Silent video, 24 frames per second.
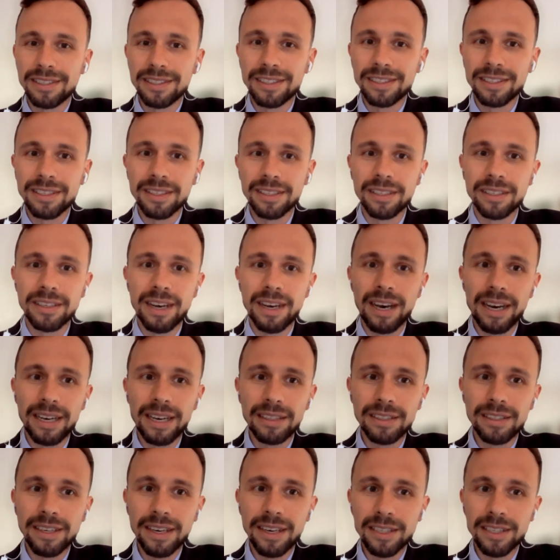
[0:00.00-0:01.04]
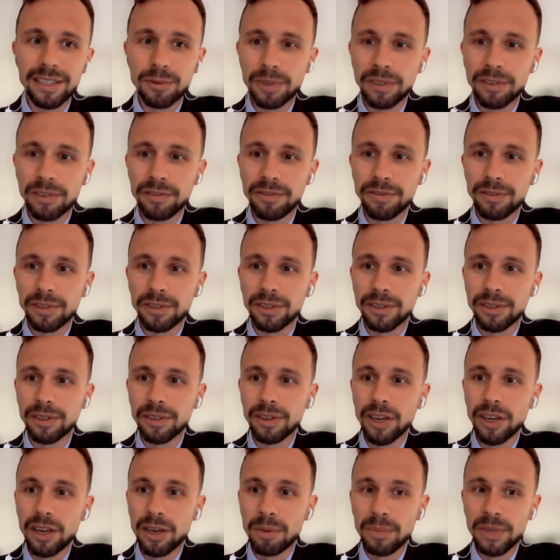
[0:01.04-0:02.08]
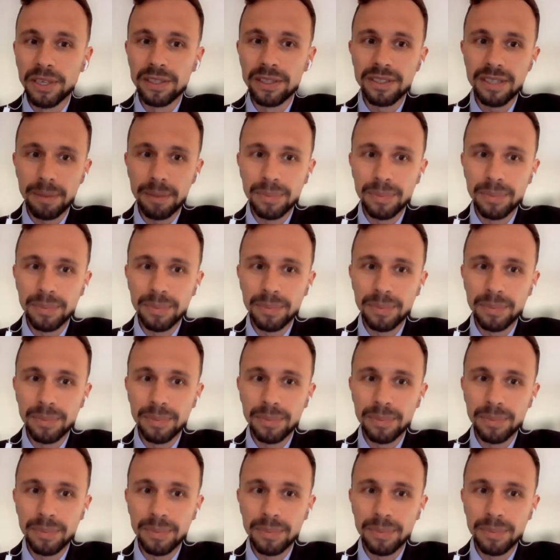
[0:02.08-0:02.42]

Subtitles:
these ideas with Ms.